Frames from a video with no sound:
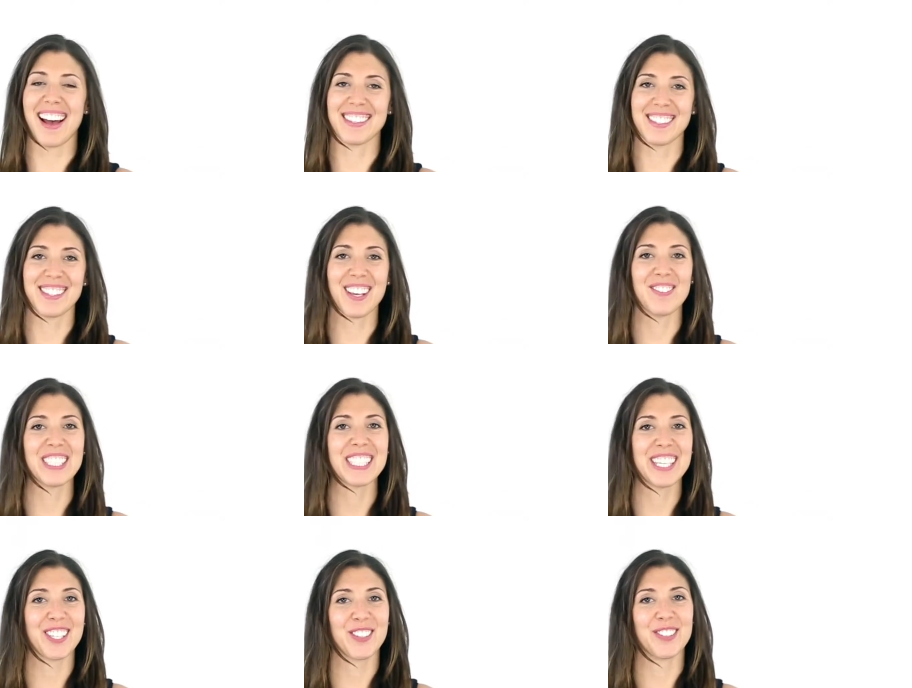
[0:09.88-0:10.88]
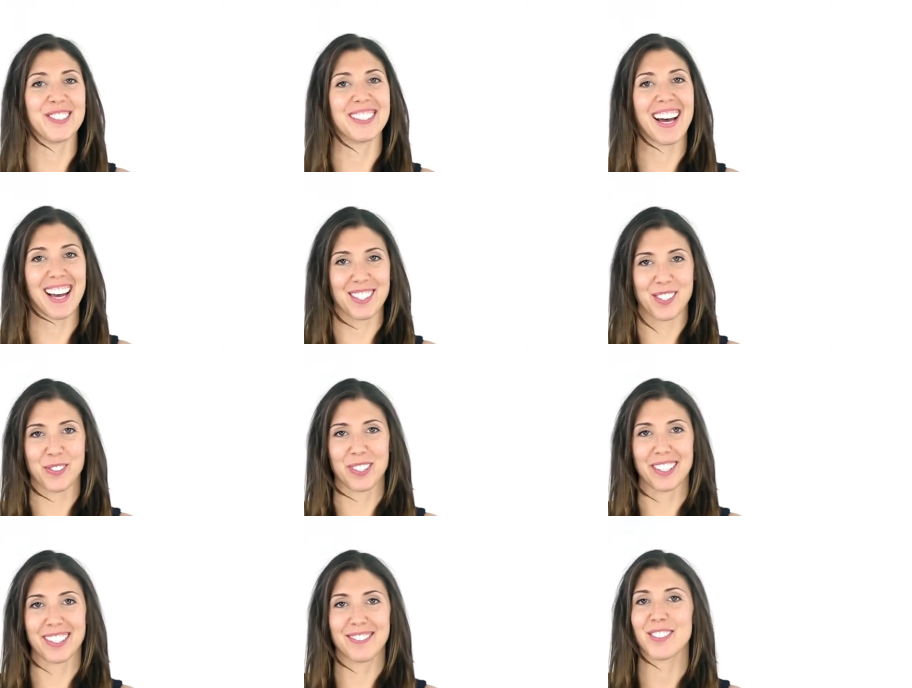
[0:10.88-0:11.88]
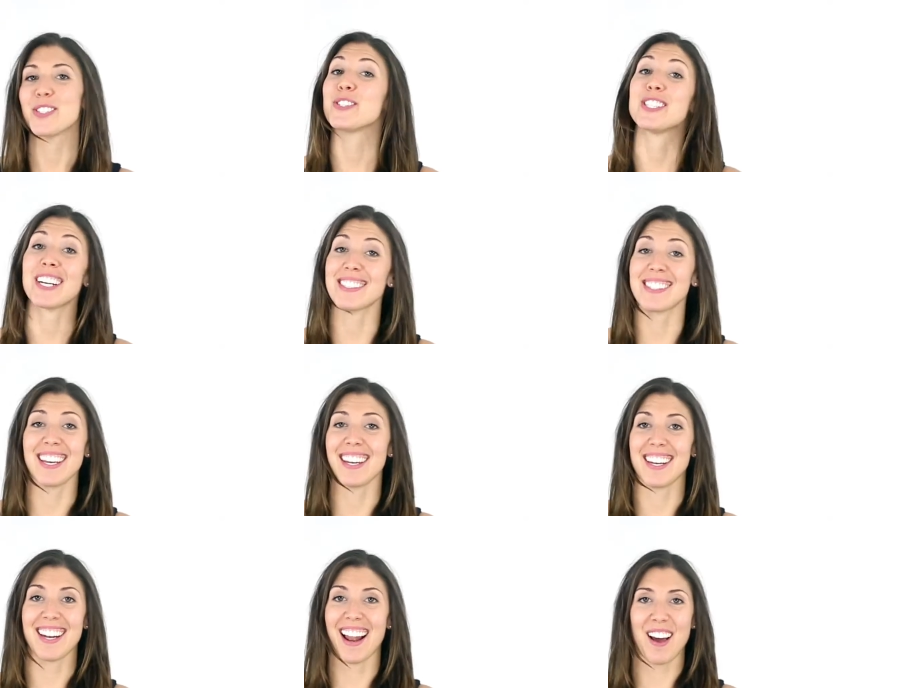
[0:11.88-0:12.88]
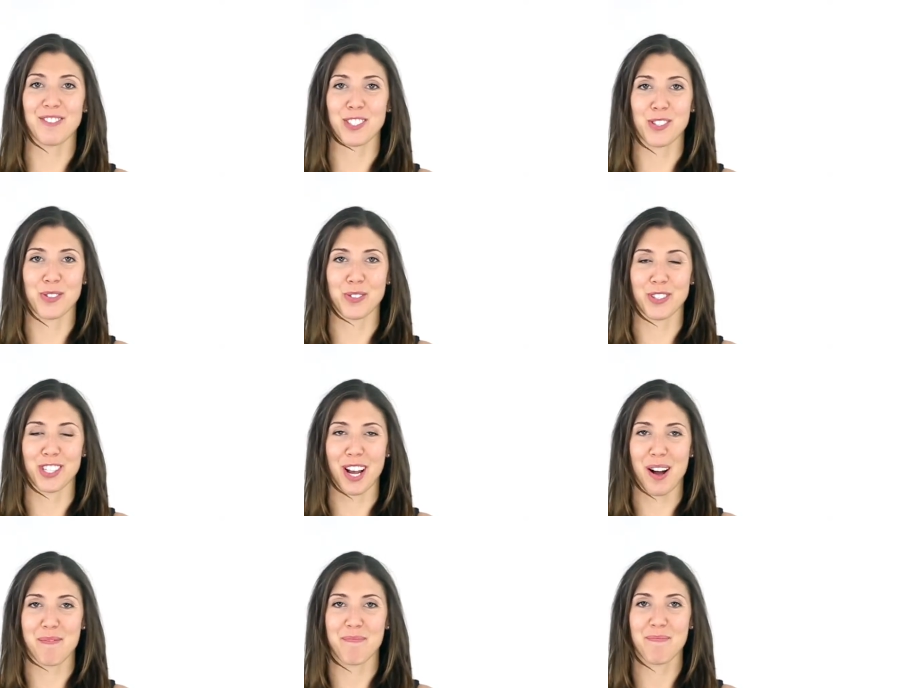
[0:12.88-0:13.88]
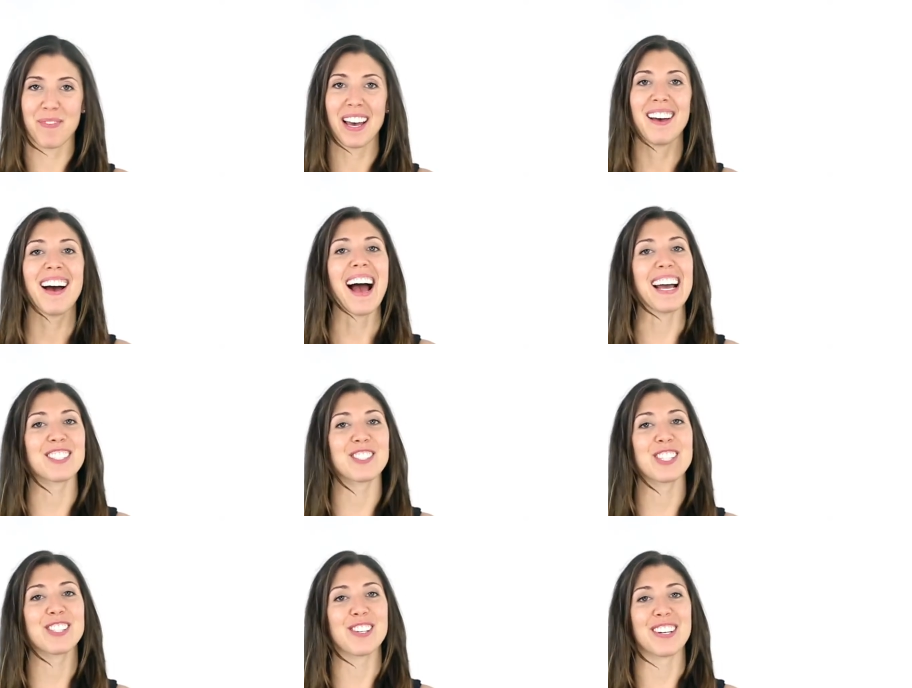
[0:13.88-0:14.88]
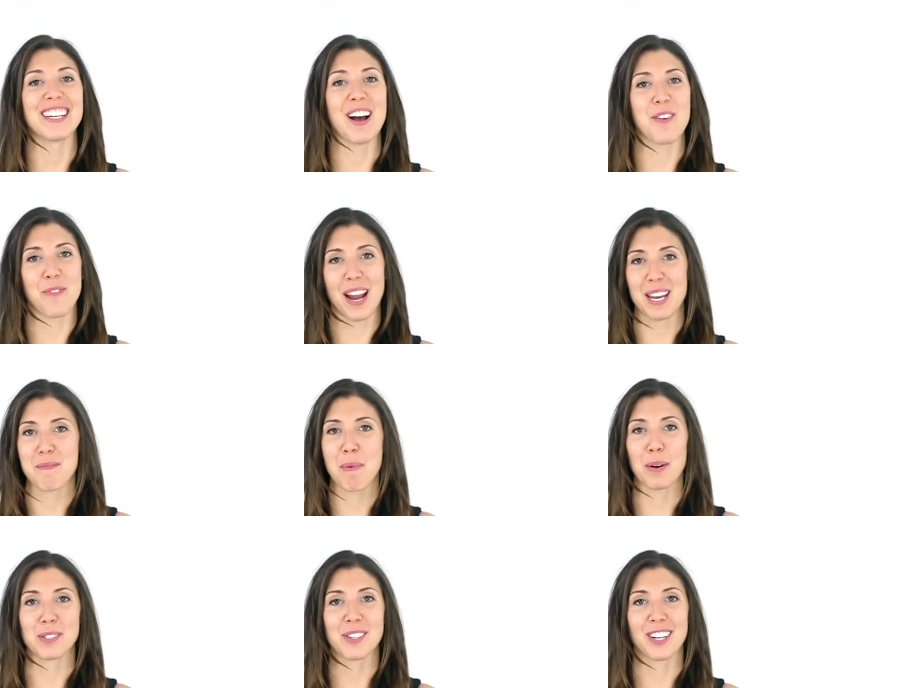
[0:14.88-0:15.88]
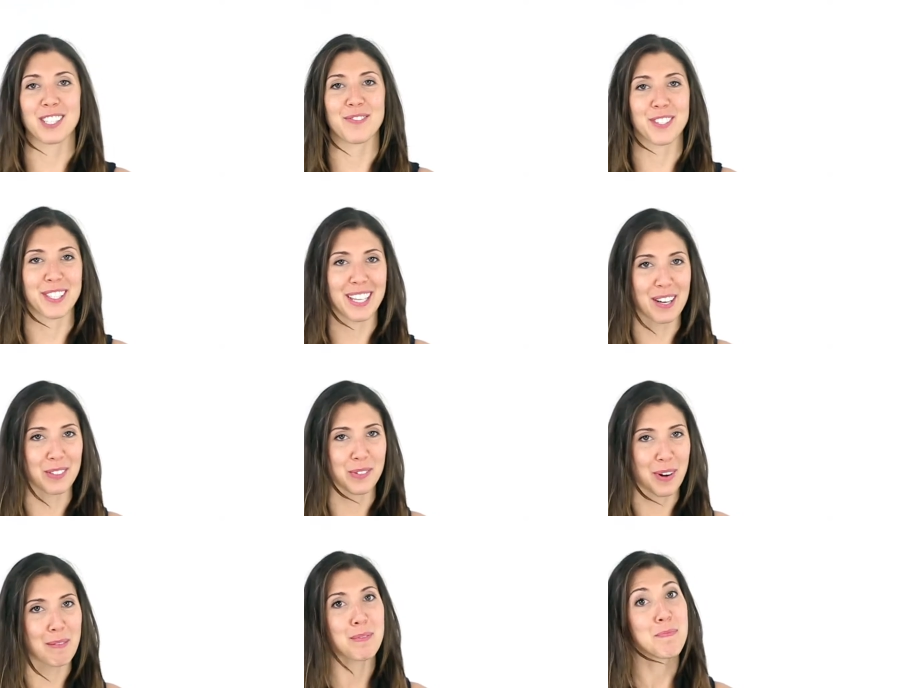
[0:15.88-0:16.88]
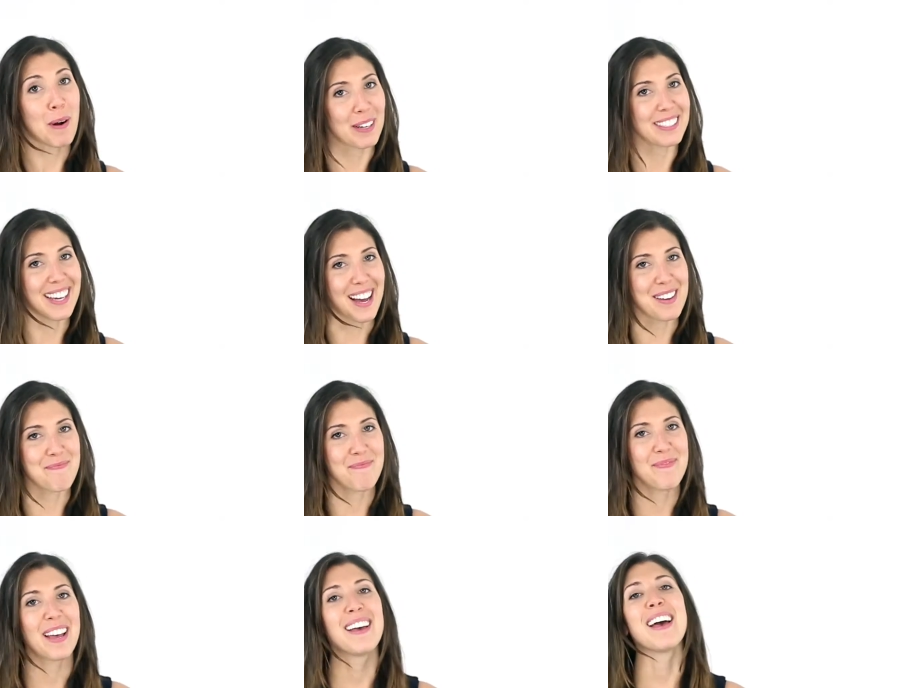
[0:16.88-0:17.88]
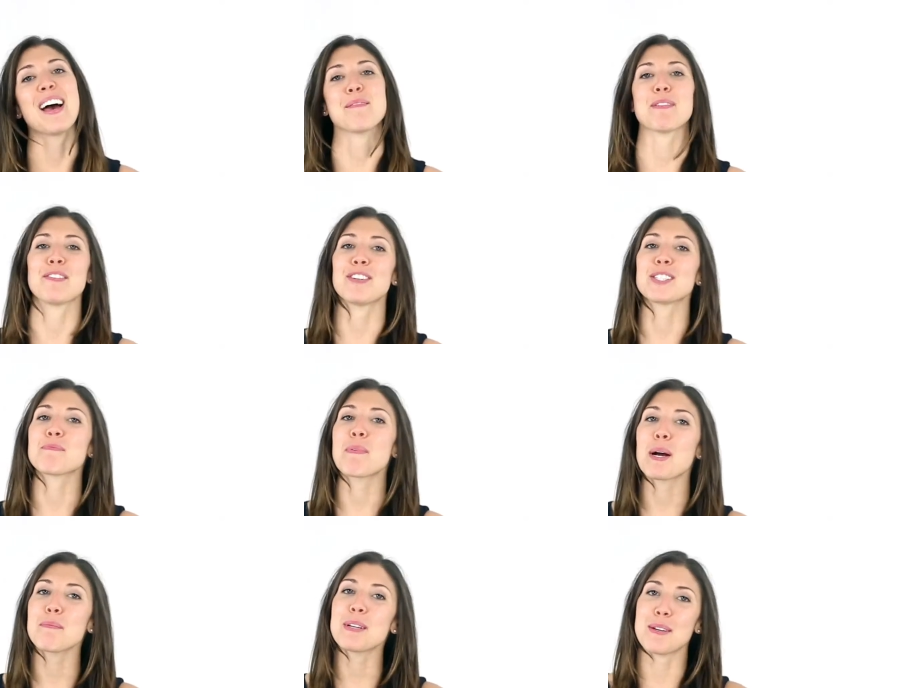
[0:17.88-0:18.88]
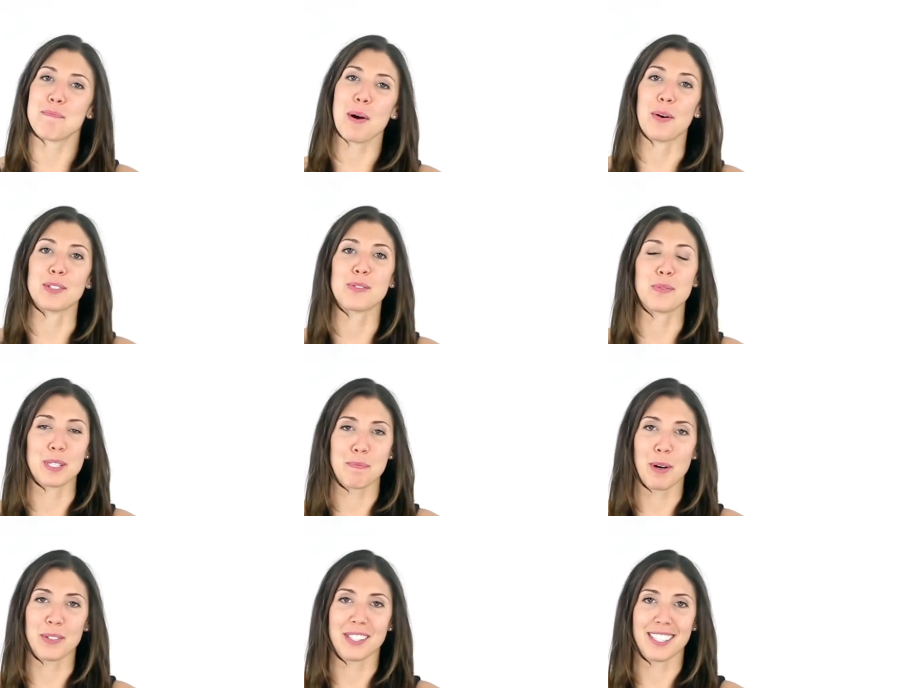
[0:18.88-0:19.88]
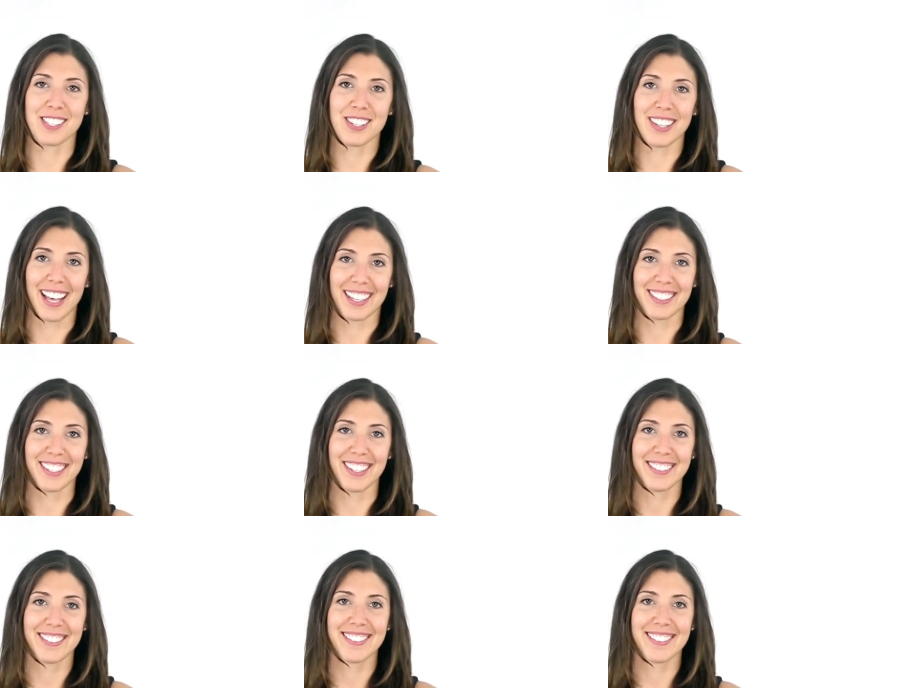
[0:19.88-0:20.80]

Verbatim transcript: as a 17 year old high schooler who just needed an after school job. I actually started out writing postcards for sales reps part time, and my first permanent post was postage collector.